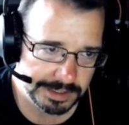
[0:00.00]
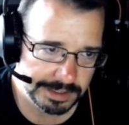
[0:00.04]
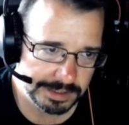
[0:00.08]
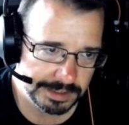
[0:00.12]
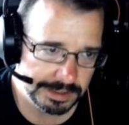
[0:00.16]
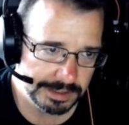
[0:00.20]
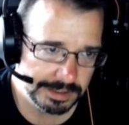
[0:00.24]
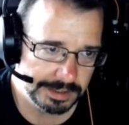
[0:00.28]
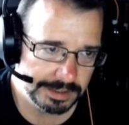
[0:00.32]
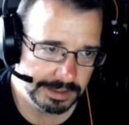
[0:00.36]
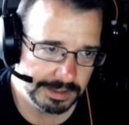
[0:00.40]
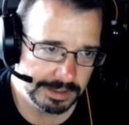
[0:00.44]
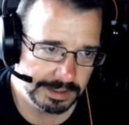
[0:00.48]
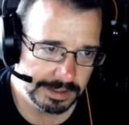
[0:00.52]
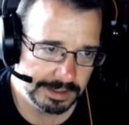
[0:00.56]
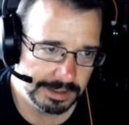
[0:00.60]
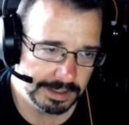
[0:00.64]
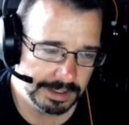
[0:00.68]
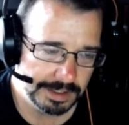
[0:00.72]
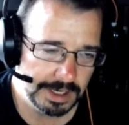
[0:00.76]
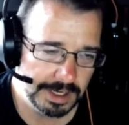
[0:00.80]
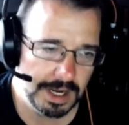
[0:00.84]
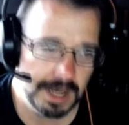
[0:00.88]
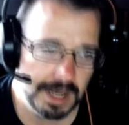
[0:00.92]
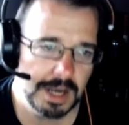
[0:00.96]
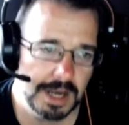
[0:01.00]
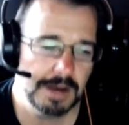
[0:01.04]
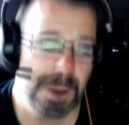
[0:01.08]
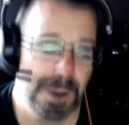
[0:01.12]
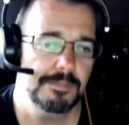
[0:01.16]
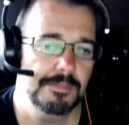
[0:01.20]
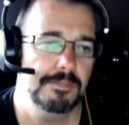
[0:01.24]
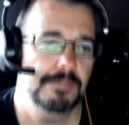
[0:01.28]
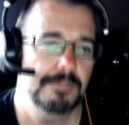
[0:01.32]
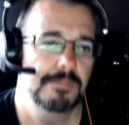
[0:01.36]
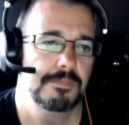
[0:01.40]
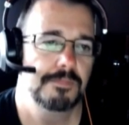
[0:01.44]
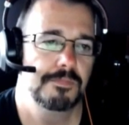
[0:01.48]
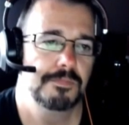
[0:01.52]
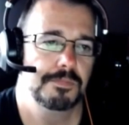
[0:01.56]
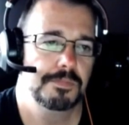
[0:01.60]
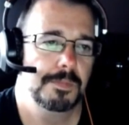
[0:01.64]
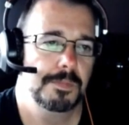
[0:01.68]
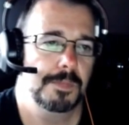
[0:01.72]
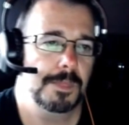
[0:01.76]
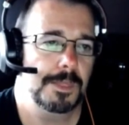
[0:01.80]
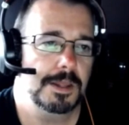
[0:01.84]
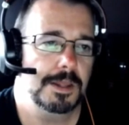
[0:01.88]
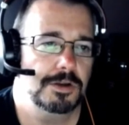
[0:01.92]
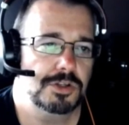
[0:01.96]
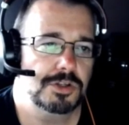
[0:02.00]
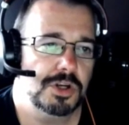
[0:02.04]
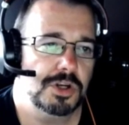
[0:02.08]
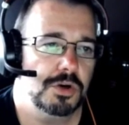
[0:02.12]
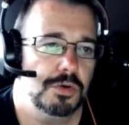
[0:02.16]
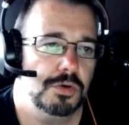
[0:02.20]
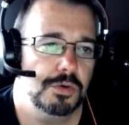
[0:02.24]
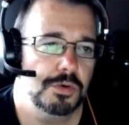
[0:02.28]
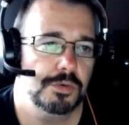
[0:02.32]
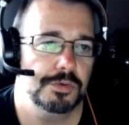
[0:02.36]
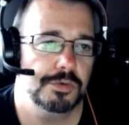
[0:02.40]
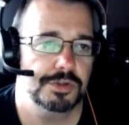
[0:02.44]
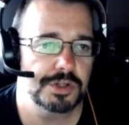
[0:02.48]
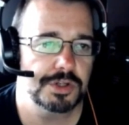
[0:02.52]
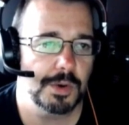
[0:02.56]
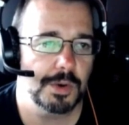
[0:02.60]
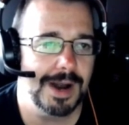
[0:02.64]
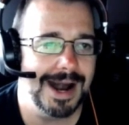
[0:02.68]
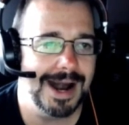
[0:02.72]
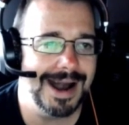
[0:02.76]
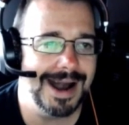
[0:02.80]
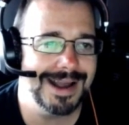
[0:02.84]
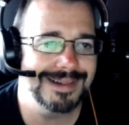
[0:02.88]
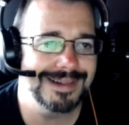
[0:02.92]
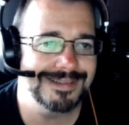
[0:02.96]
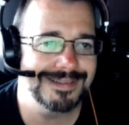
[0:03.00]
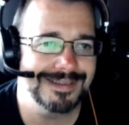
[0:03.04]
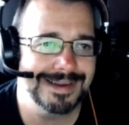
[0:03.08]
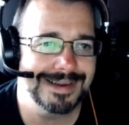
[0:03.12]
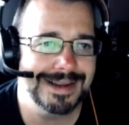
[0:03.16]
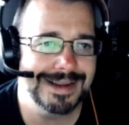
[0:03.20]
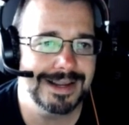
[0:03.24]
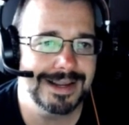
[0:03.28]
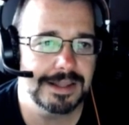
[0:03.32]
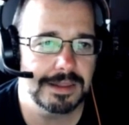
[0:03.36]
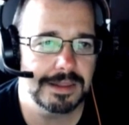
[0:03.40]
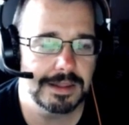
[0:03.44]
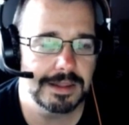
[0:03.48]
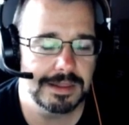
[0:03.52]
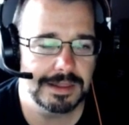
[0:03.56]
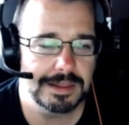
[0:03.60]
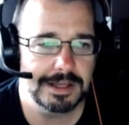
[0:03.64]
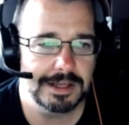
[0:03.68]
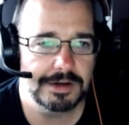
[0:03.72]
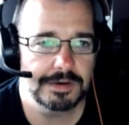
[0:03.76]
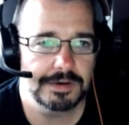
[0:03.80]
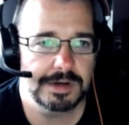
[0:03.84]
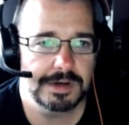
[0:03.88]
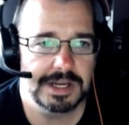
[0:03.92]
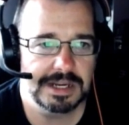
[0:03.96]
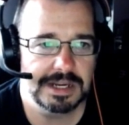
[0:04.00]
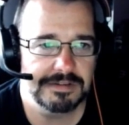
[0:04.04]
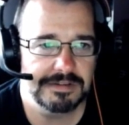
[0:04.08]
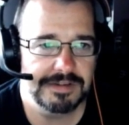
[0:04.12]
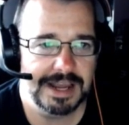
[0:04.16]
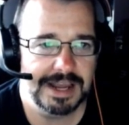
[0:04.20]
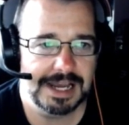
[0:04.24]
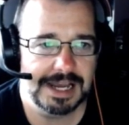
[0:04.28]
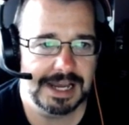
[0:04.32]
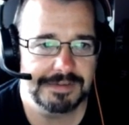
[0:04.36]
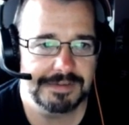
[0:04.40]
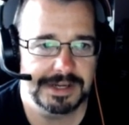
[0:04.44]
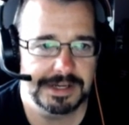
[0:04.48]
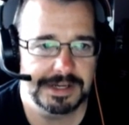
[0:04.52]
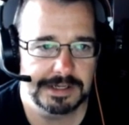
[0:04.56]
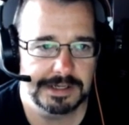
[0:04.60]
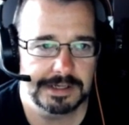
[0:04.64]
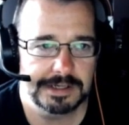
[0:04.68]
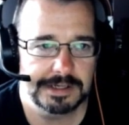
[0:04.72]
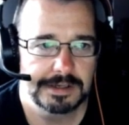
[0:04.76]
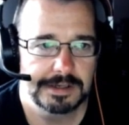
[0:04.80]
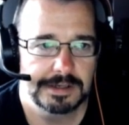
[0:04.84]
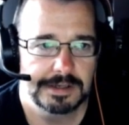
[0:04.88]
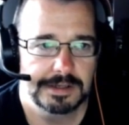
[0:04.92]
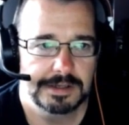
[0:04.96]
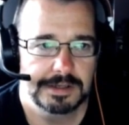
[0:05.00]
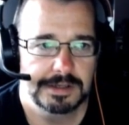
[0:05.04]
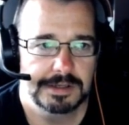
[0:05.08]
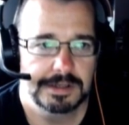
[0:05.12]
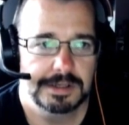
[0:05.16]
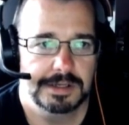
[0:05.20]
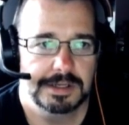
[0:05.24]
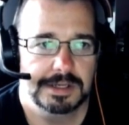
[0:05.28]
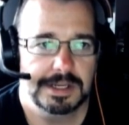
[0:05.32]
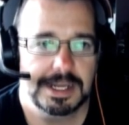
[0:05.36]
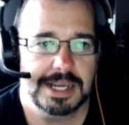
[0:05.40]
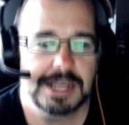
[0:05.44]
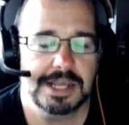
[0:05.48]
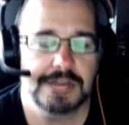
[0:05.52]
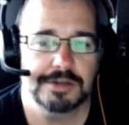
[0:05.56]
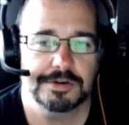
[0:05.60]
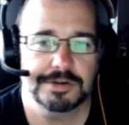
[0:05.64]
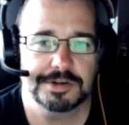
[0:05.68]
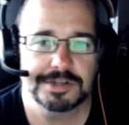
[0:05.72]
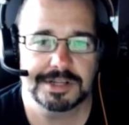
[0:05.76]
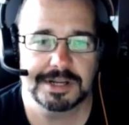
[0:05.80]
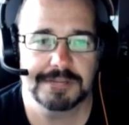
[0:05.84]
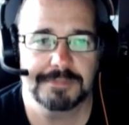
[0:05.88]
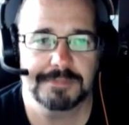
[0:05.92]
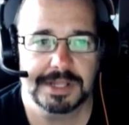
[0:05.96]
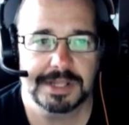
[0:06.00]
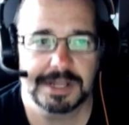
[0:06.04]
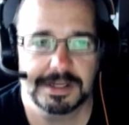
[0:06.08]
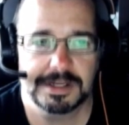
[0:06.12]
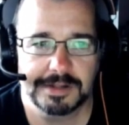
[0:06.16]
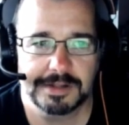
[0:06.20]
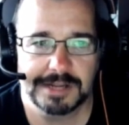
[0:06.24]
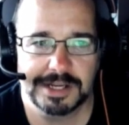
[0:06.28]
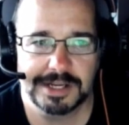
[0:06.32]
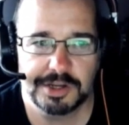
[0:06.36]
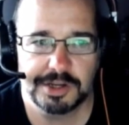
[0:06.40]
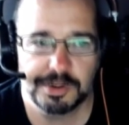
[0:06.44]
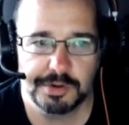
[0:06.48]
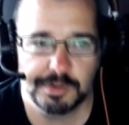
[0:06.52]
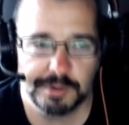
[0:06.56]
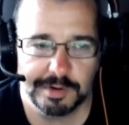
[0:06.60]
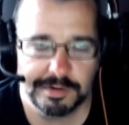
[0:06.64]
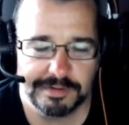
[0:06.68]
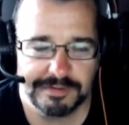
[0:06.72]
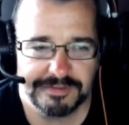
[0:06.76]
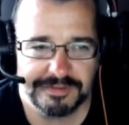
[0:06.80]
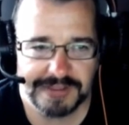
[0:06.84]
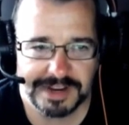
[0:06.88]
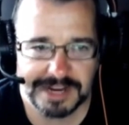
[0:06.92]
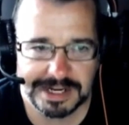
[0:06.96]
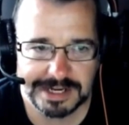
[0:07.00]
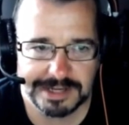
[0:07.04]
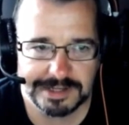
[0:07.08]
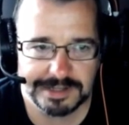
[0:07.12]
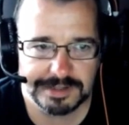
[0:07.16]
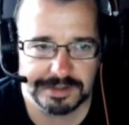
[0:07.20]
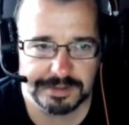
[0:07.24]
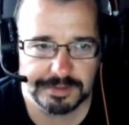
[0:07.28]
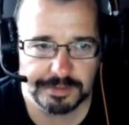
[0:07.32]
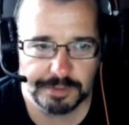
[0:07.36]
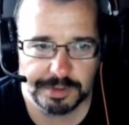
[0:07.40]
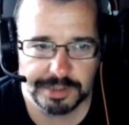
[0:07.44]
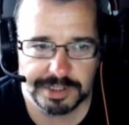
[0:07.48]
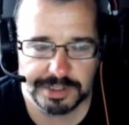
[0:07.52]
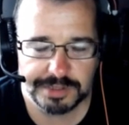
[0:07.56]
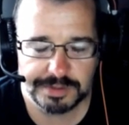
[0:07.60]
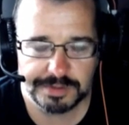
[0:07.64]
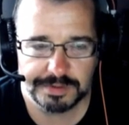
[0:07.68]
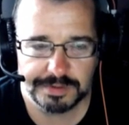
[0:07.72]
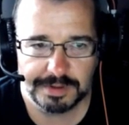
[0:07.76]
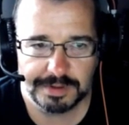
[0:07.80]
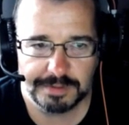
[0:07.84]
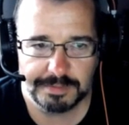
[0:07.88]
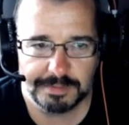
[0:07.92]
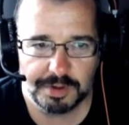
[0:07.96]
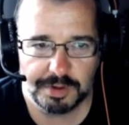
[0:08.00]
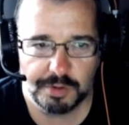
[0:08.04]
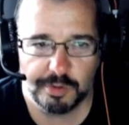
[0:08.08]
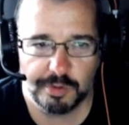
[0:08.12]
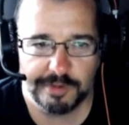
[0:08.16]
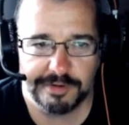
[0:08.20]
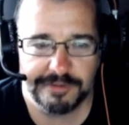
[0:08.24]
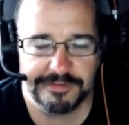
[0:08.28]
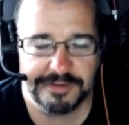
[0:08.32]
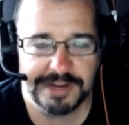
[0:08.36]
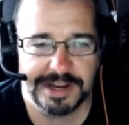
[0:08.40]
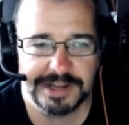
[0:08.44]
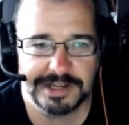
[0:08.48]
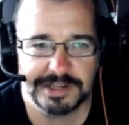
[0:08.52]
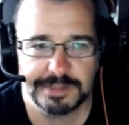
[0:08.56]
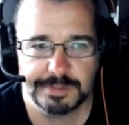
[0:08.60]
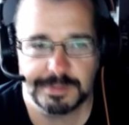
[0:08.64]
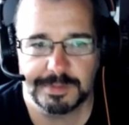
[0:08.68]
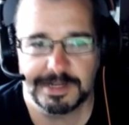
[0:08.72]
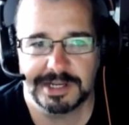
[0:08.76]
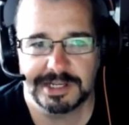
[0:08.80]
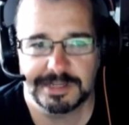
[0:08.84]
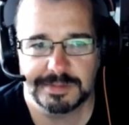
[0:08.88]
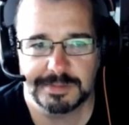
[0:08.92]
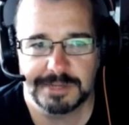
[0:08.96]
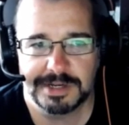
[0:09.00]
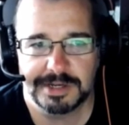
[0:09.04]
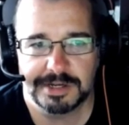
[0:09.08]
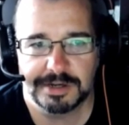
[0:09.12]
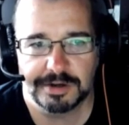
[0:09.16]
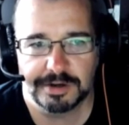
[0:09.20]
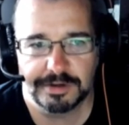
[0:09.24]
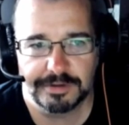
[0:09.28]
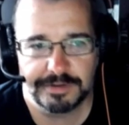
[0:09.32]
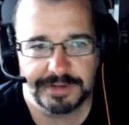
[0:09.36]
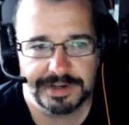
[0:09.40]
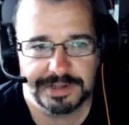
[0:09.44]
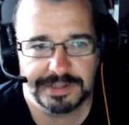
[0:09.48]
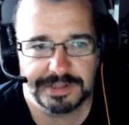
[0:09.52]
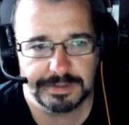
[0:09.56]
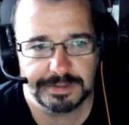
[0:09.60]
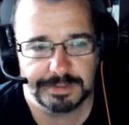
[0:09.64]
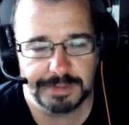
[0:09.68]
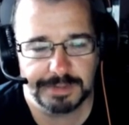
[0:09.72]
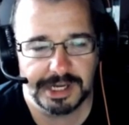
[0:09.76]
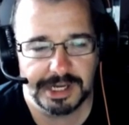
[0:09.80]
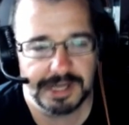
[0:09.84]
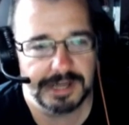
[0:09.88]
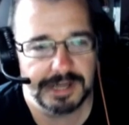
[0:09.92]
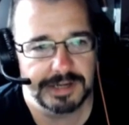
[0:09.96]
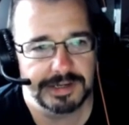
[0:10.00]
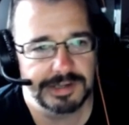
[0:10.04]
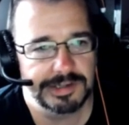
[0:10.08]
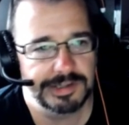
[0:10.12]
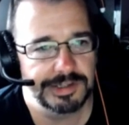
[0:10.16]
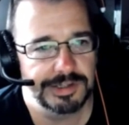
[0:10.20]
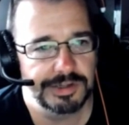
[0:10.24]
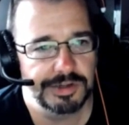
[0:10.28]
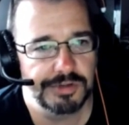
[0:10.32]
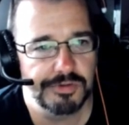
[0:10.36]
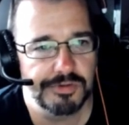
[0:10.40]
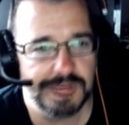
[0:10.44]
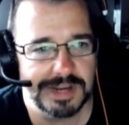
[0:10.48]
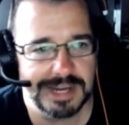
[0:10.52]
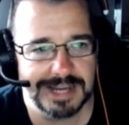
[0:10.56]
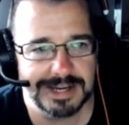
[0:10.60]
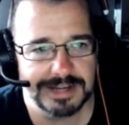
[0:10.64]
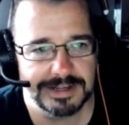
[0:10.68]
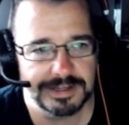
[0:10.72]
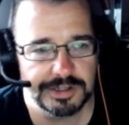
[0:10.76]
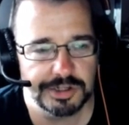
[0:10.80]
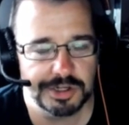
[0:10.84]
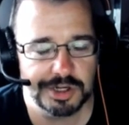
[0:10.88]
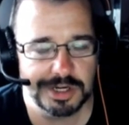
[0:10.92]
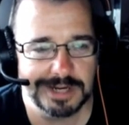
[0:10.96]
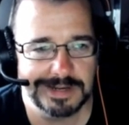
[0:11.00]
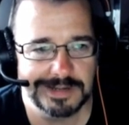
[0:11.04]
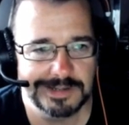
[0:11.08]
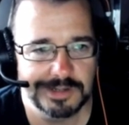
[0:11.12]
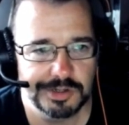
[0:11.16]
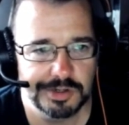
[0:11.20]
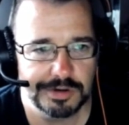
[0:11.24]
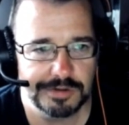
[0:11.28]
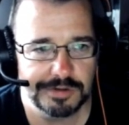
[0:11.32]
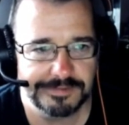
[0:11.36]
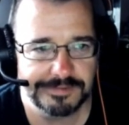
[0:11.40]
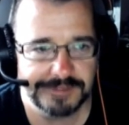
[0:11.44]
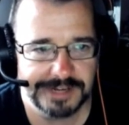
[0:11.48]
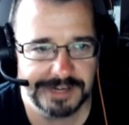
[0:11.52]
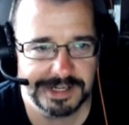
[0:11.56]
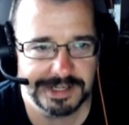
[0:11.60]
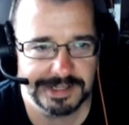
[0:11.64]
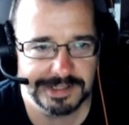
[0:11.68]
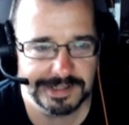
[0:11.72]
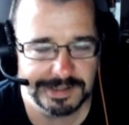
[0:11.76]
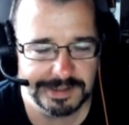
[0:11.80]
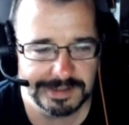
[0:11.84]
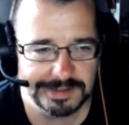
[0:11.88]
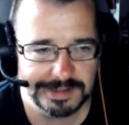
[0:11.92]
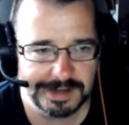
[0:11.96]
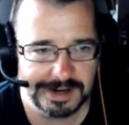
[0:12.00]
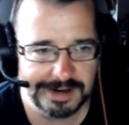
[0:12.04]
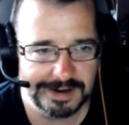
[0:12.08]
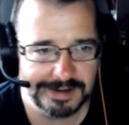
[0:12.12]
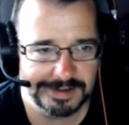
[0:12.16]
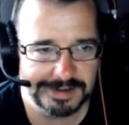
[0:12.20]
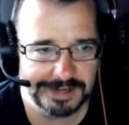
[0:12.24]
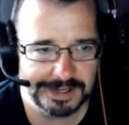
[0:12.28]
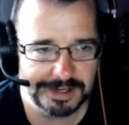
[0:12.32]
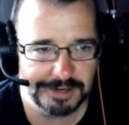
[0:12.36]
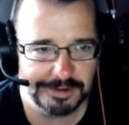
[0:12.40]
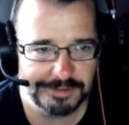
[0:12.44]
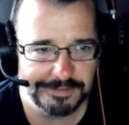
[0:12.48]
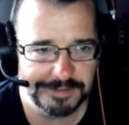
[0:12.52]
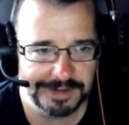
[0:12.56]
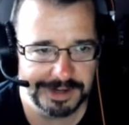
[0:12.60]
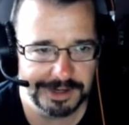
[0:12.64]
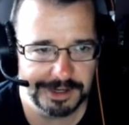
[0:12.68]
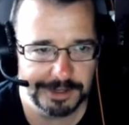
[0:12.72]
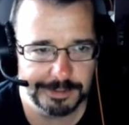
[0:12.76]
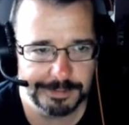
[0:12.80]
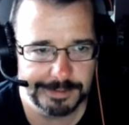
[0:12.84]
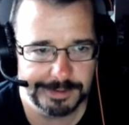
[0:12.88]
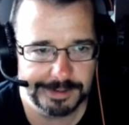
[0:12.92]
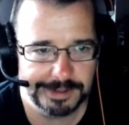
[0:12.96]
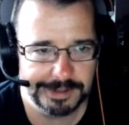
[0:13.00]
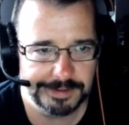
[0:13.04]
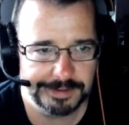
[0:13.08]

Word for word: Mm-hmm. mm-hmm. Um, so so I like the theory of having either something like your face, which your face makes me nervous because mm-hmm. you can't change your face. It's kind of like your fingerprint.